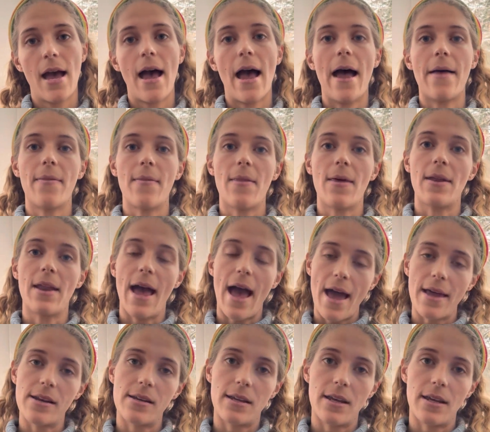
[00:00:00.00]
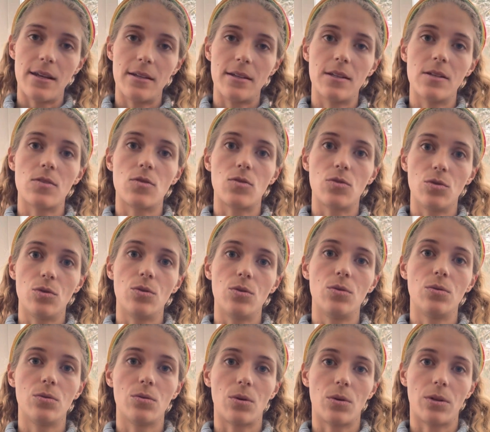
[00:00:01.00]
and then NNN is New
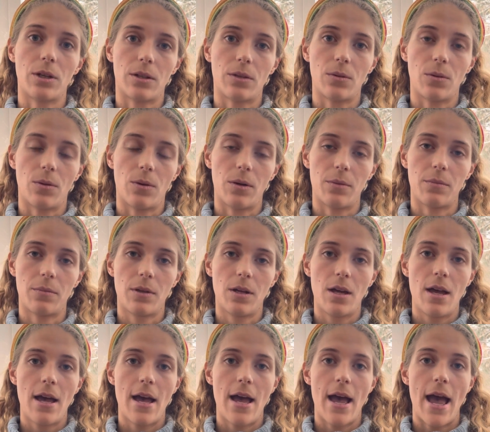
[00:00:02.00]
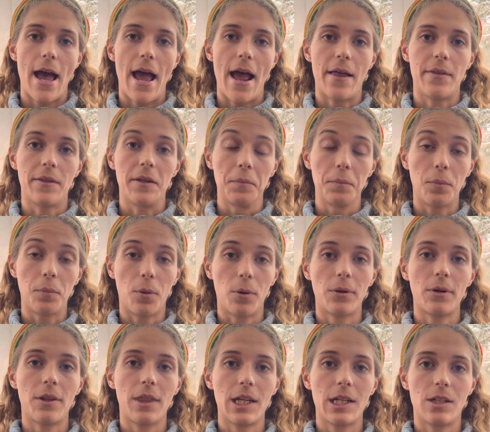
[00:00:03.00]
Nordic Norm. And the
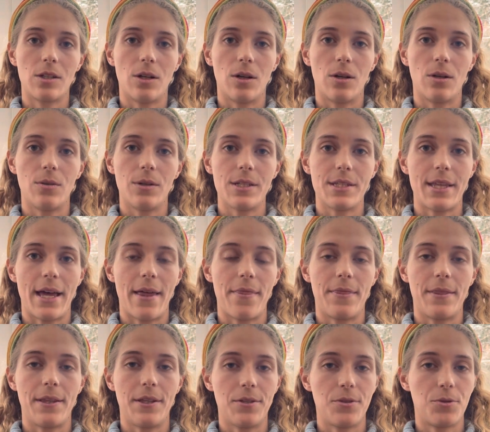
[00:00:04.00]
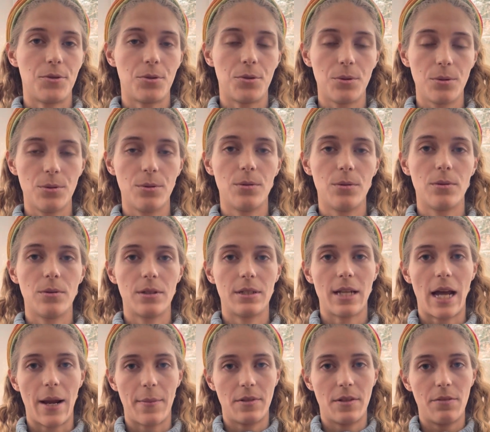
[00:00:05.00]
important thing to know is that these two
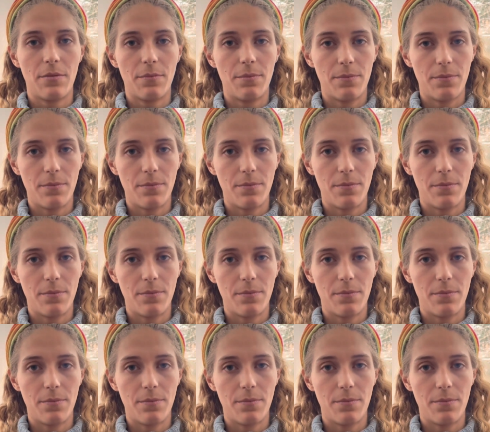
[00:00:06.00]
types of